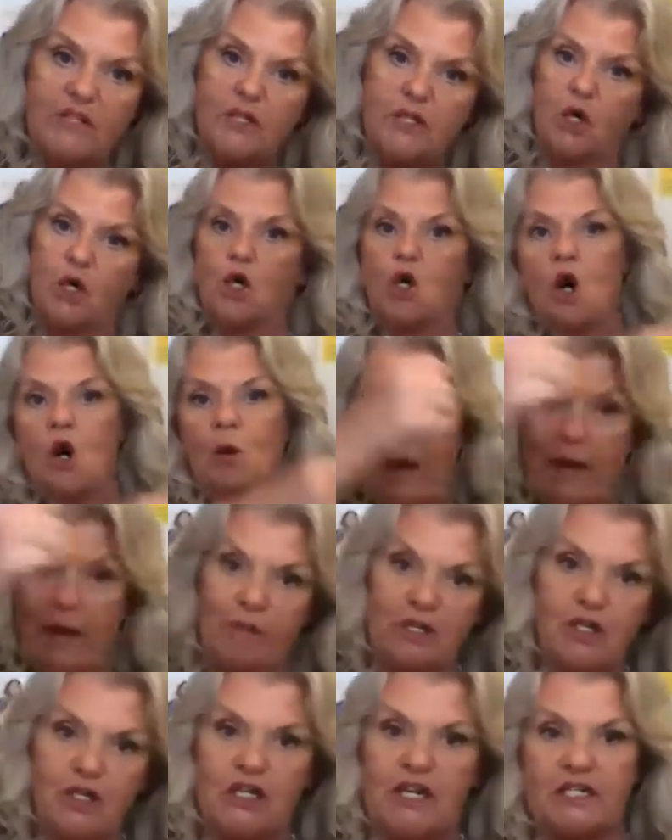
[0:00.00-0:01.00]
if it's a girl,
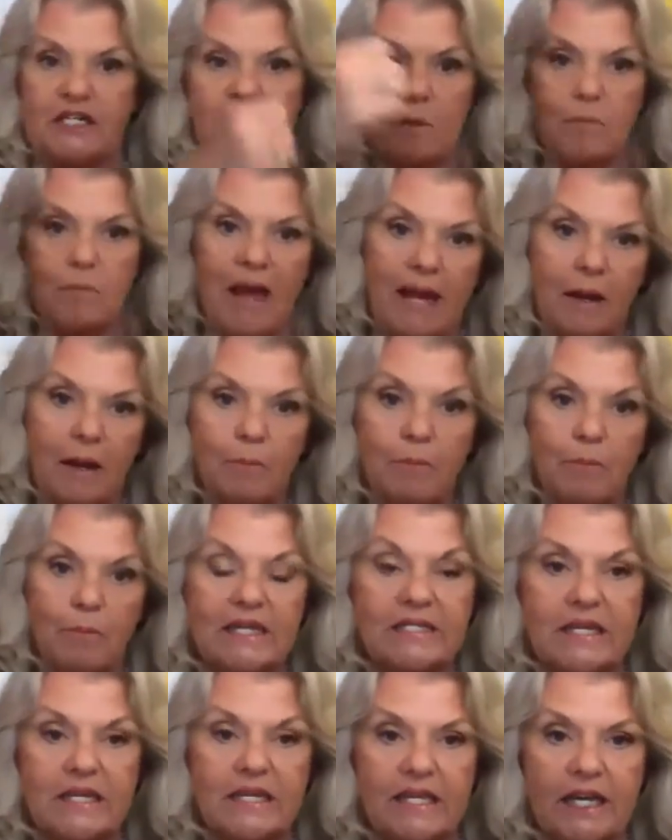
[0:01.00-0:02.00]
maybe she needs to make a
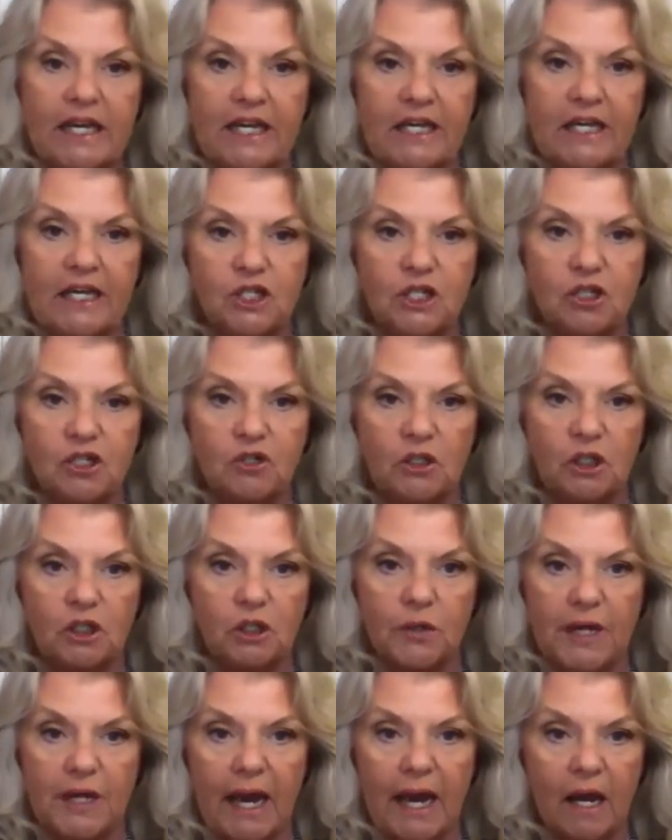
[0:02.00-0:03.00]
mess in the kitchen,
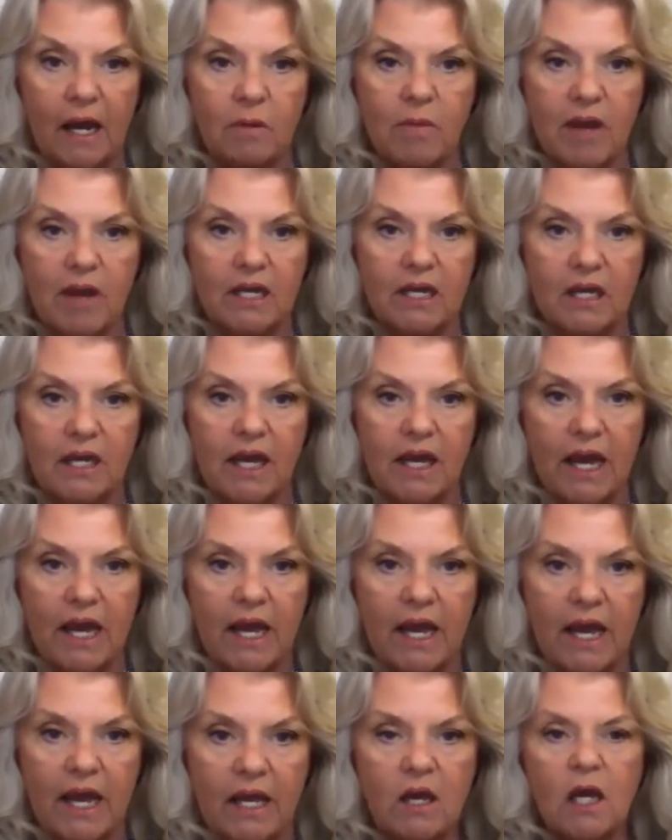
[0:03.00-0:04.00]
learning how to make a
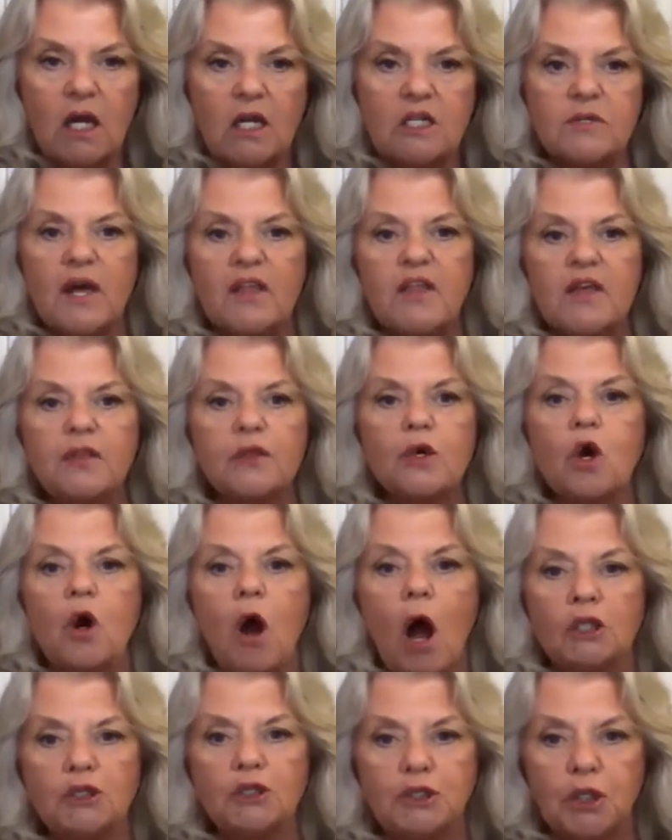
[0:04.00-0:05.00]
cake. So I think
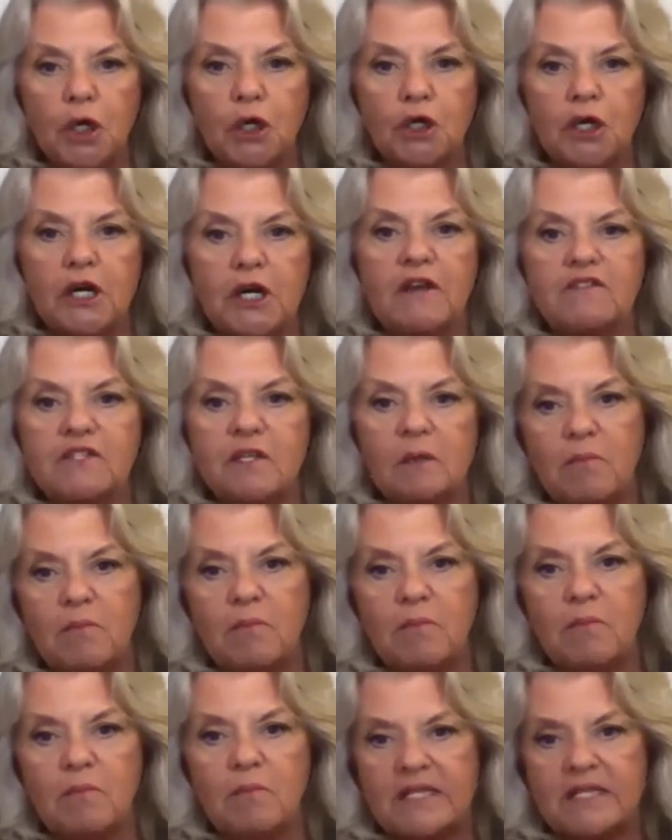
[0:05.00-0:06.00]
there are alternatives
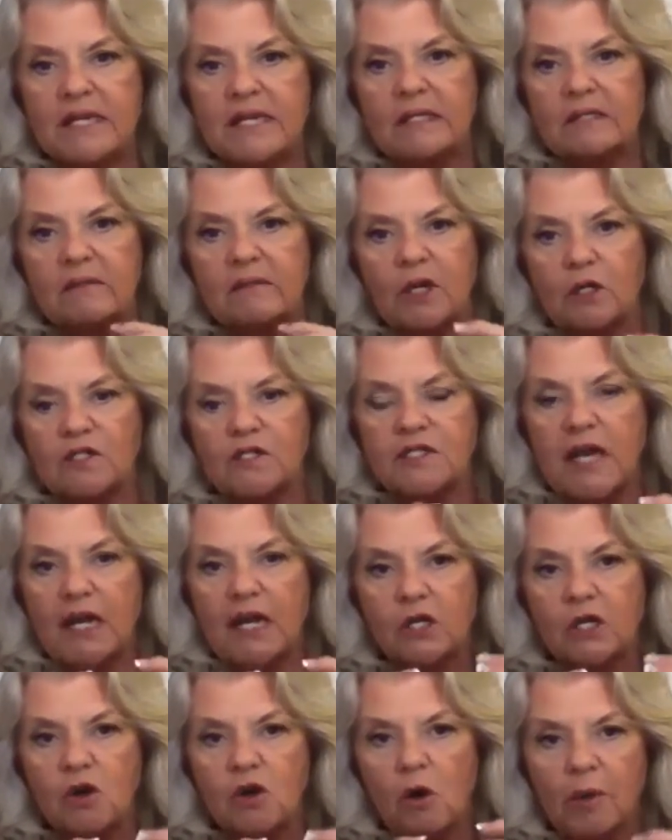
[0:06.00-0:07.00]
in medicine, you know,
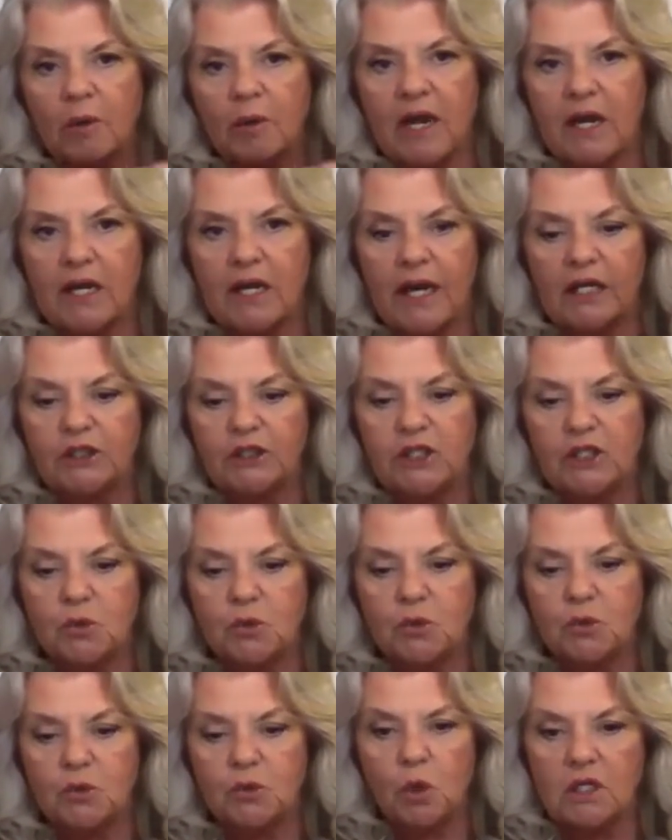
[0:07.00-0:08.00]
psychotropic
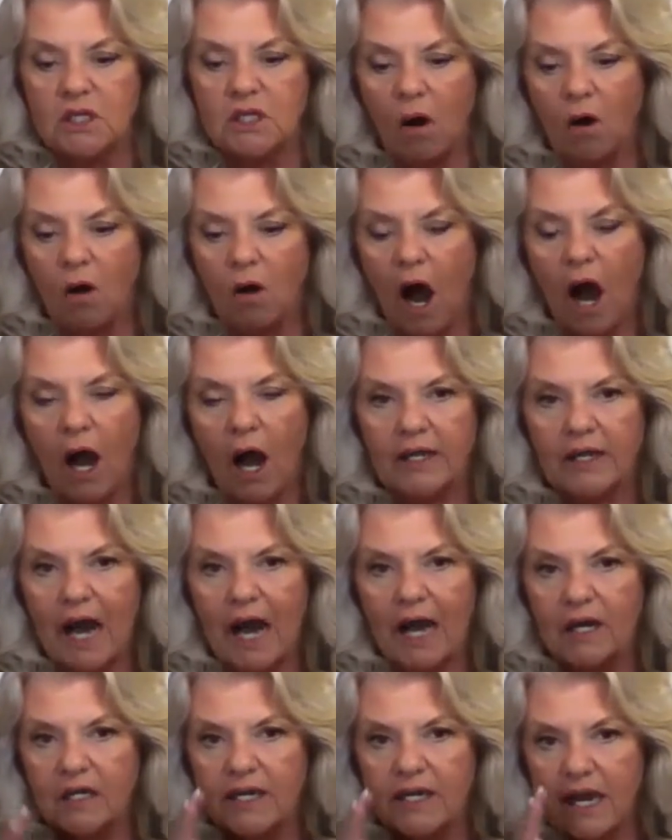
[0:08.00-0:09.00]
medications work. So I
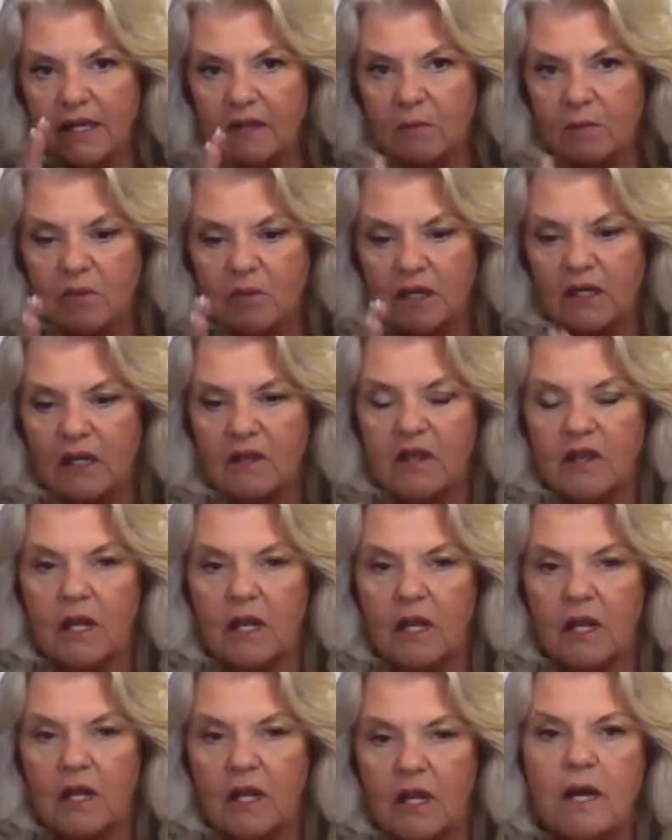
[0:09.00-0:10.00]
kind of take the middle of
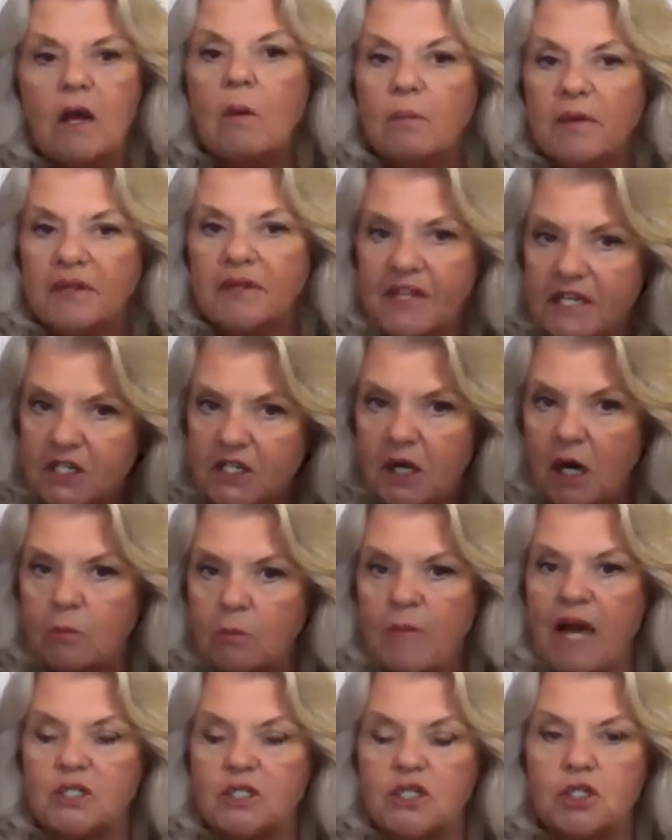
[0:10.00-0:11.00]
the line, but this
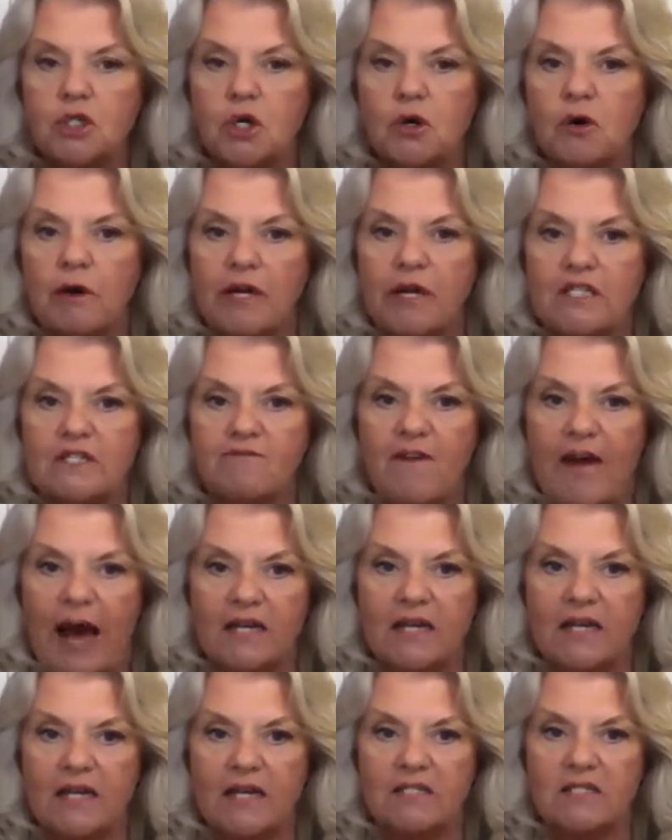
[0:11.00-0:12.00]
young man's story is
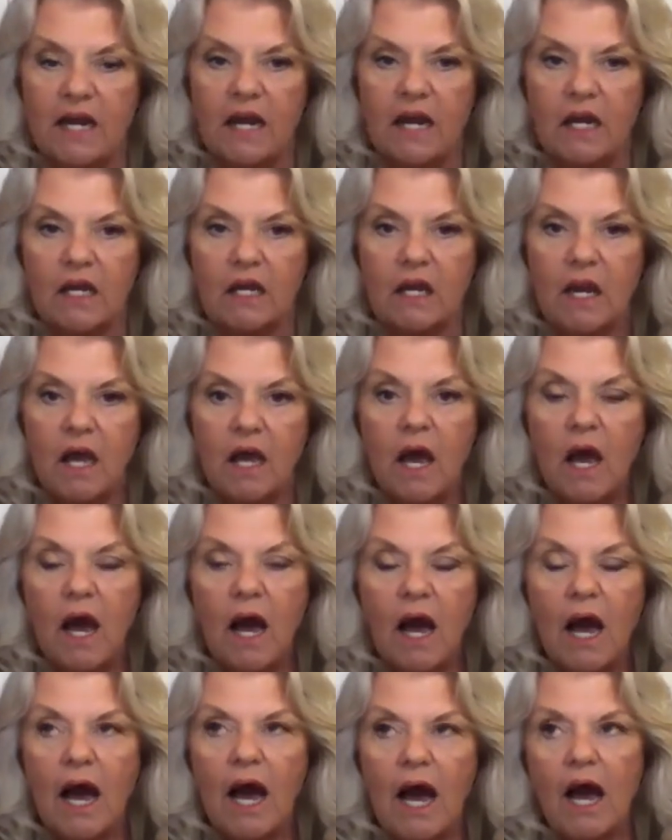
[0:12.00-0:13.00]
fascinating.
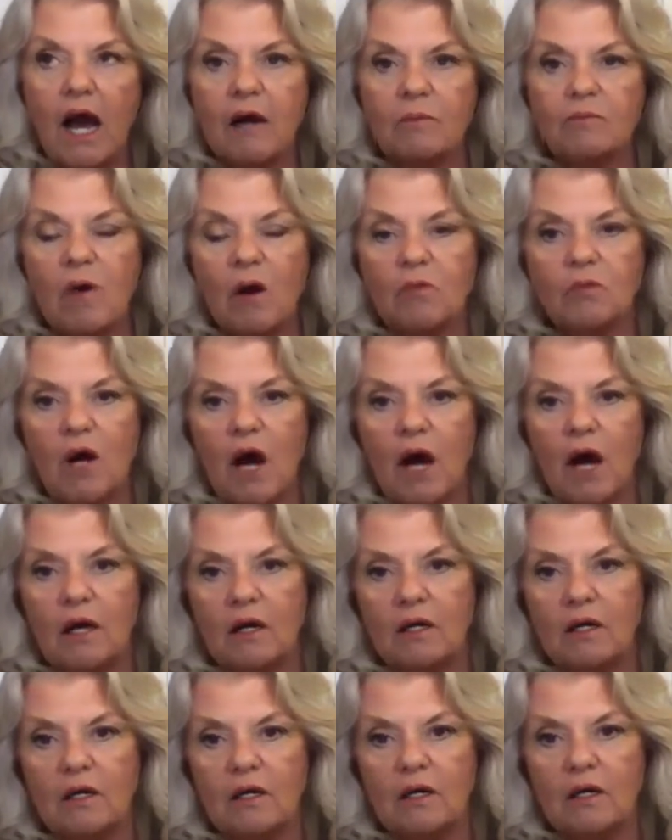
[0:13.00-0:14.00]
Wow. Um,
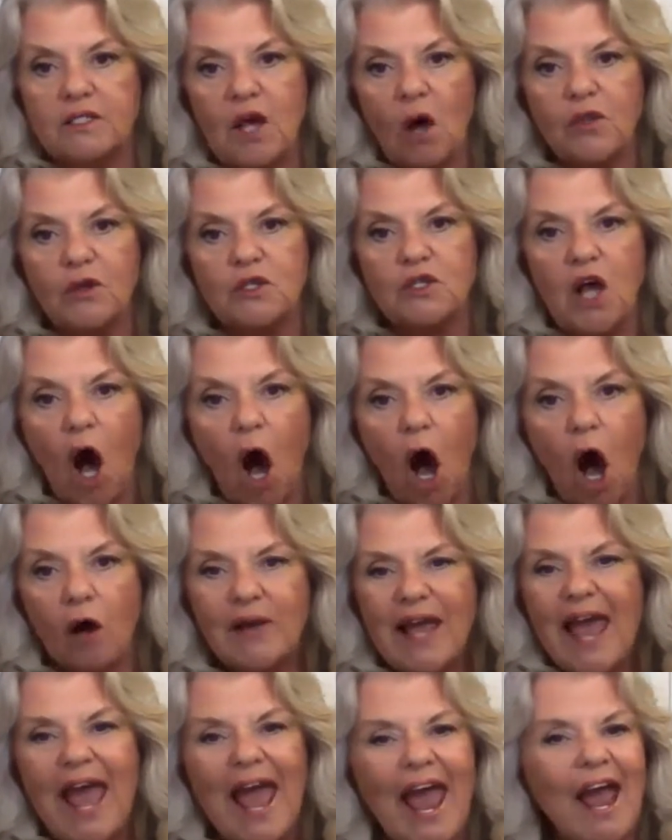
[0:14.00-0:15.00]
so there's,
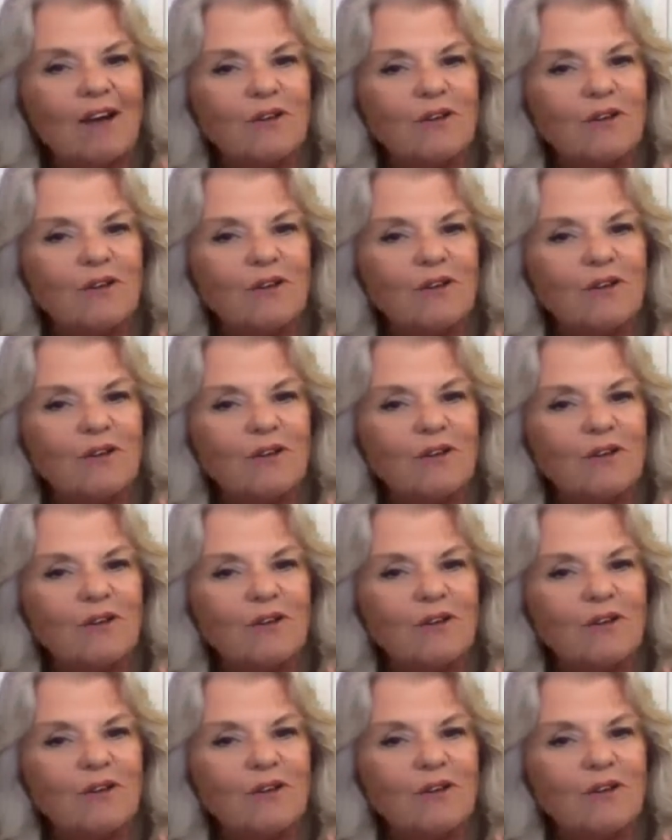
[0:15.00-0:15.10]
uh,